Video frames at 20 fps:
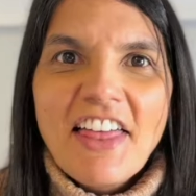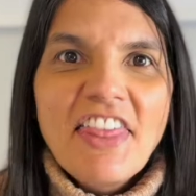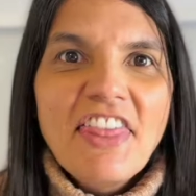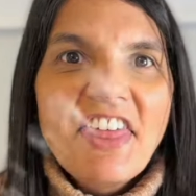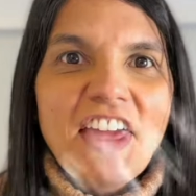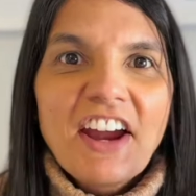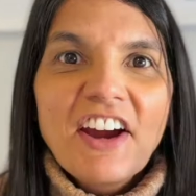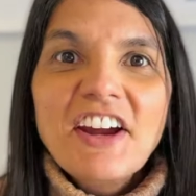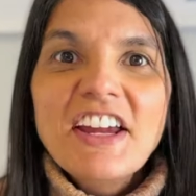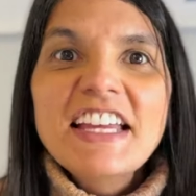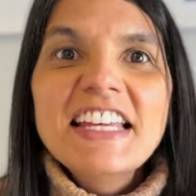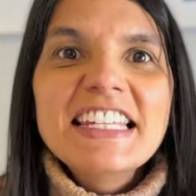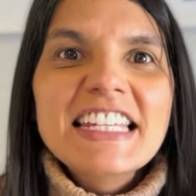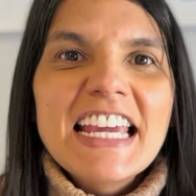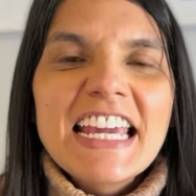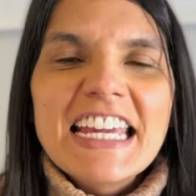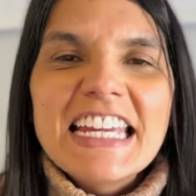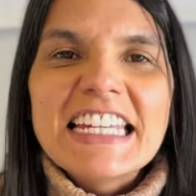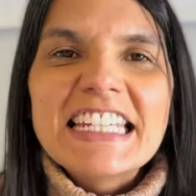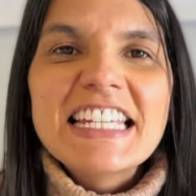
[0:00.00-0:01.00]
There is
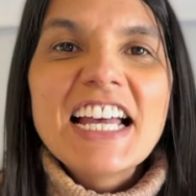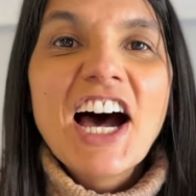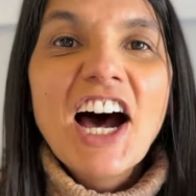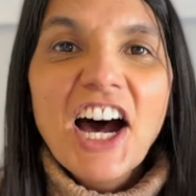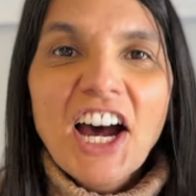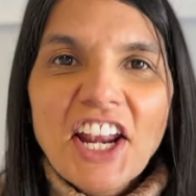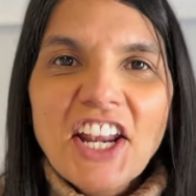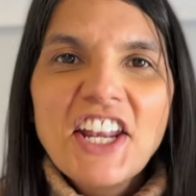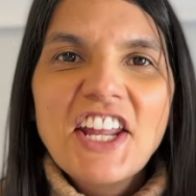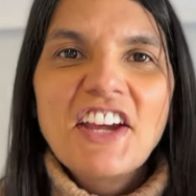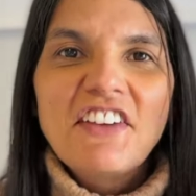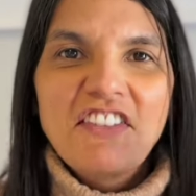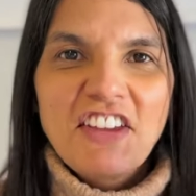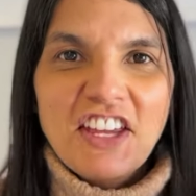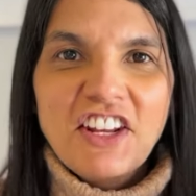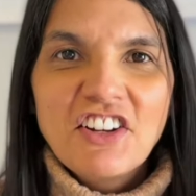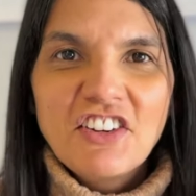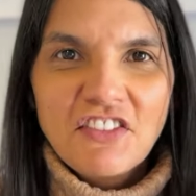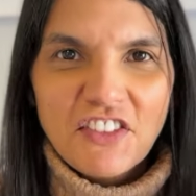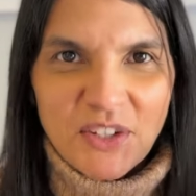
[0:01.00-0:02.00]
a ton of
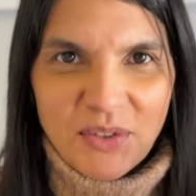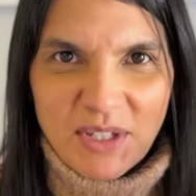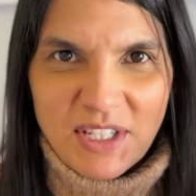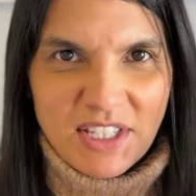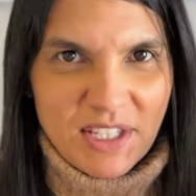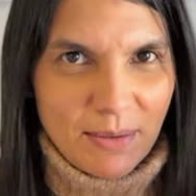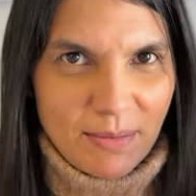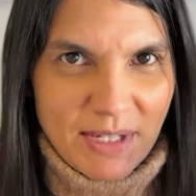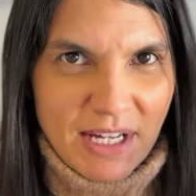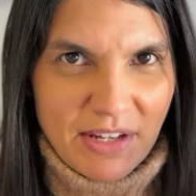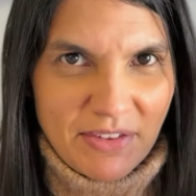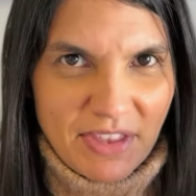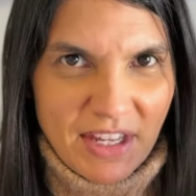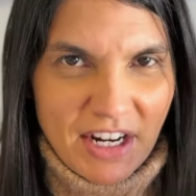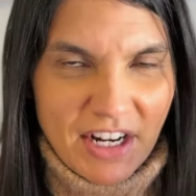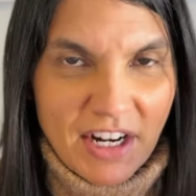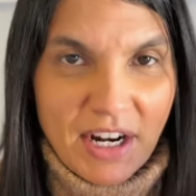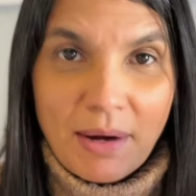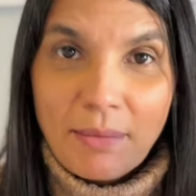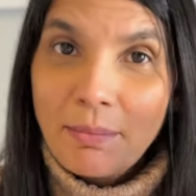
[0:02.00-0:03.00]
interviewing tips out there,